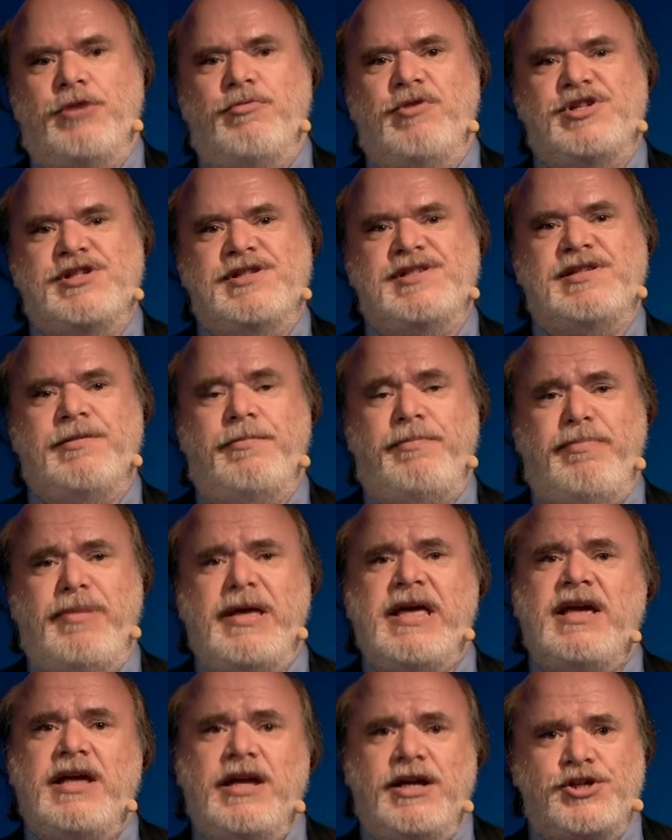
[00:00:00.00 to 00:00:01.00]
which is a
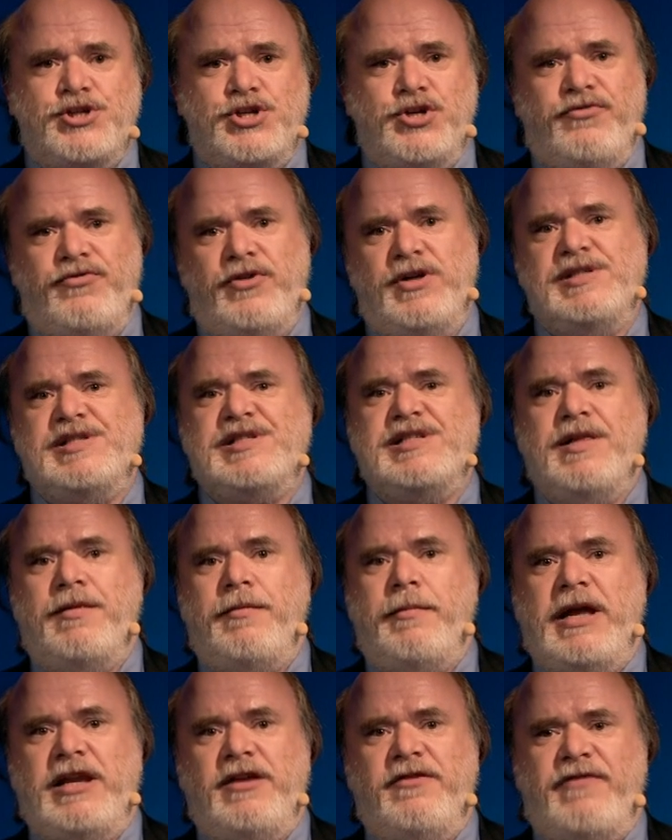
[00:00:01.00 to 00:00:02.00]
big issue, for instance, in the
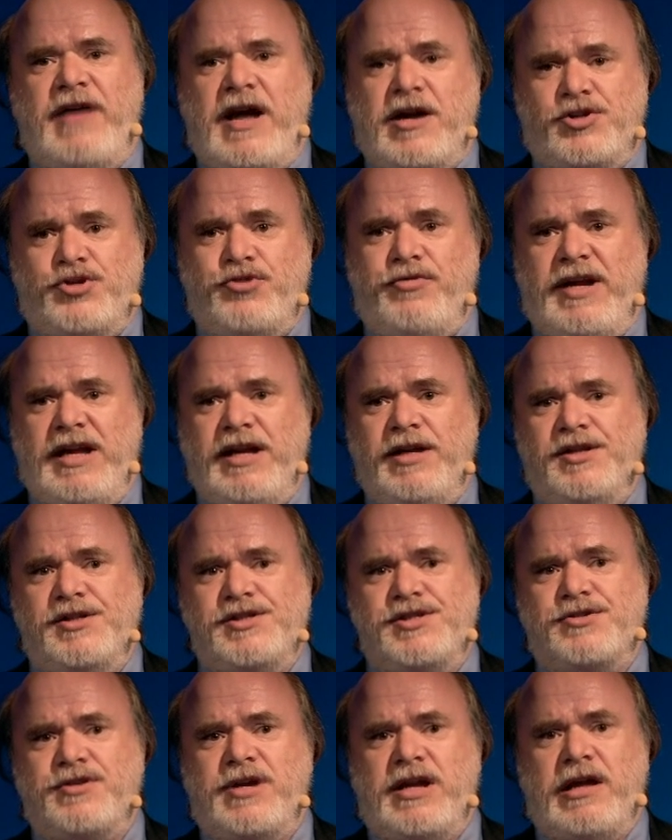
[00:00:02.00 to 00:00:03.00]
manufacturing
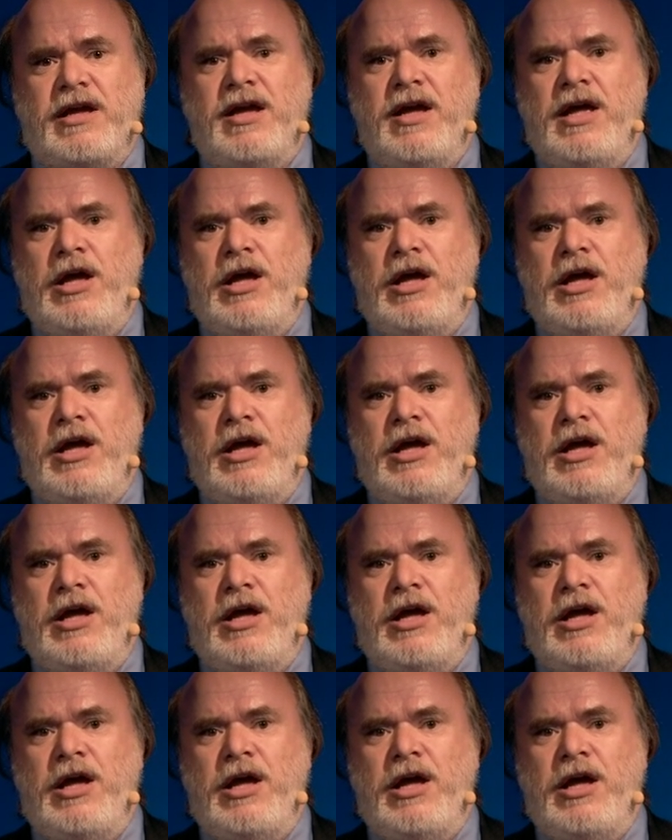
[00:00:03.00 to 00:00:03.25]
industry,